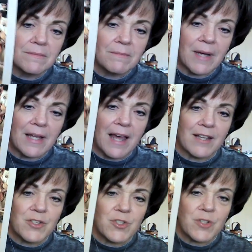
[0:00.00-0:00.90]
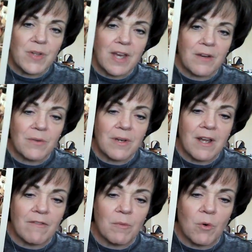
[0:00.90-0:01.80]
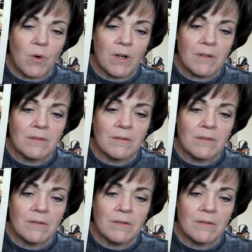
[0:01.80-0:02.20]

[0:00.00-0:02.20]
By Lila Studio, Nevermore.